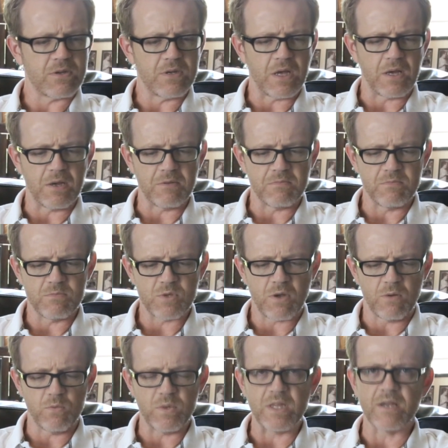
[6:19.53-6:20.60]
It was
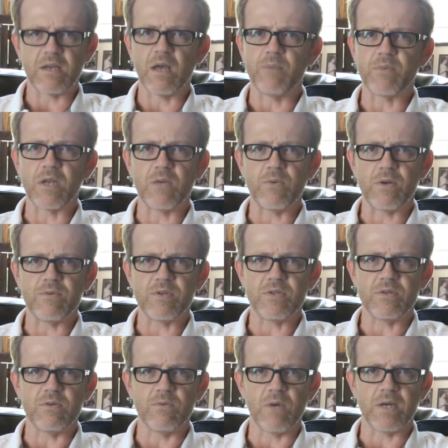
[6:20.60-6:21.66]
called Will and Company. We would
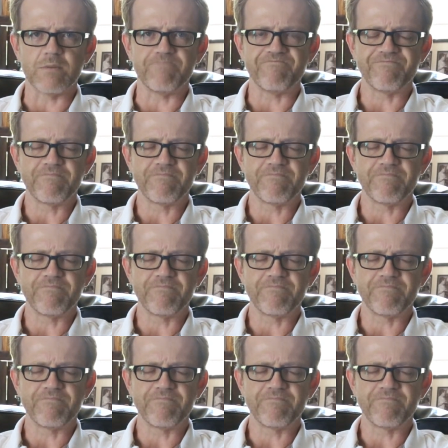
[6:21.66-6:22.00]
do